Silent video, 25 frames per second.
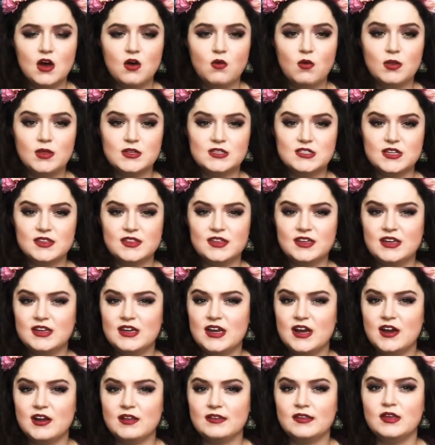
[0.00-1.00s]
Well, there's nothing
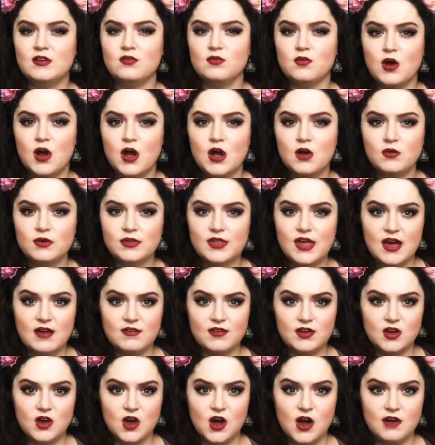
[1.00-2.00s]
inherently wrong with
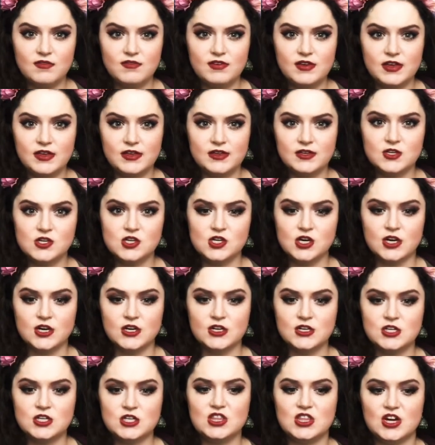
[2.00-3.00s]
having coffee in
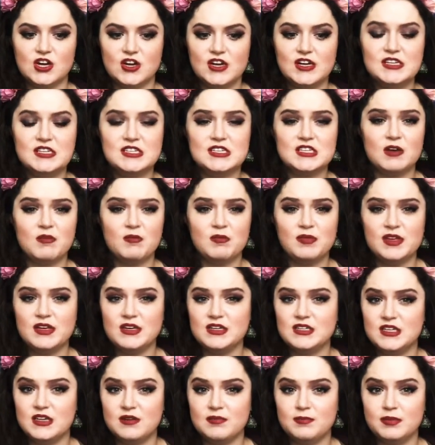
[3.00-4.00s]
church. There is something
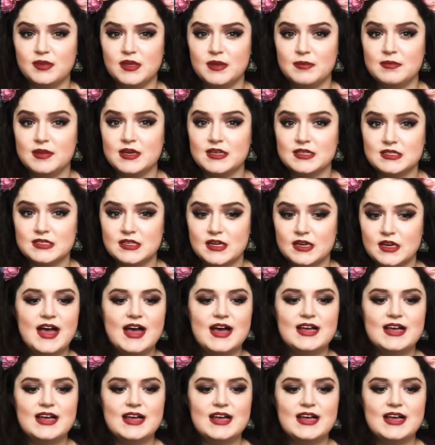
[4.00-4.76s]
deeply missing.